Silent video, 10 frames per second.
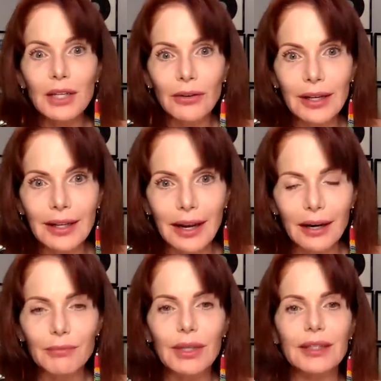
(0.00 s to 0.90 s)
mean they're in
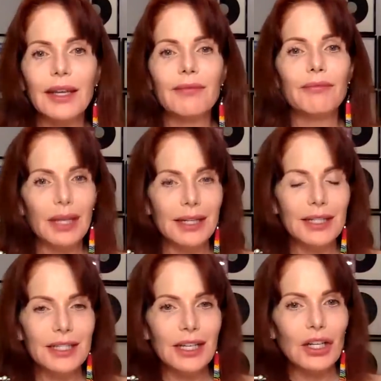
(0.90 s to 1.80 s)
there but they've
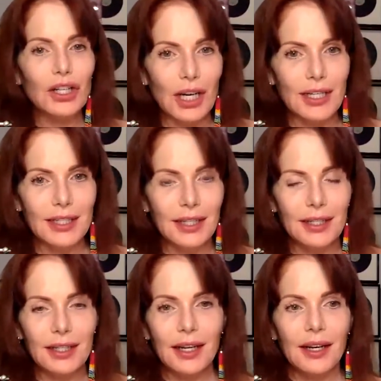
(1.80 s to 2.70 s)
been
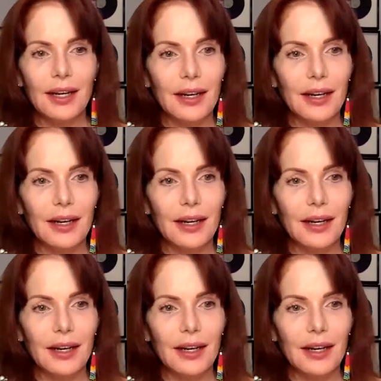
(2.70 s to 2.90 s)
suggested yeah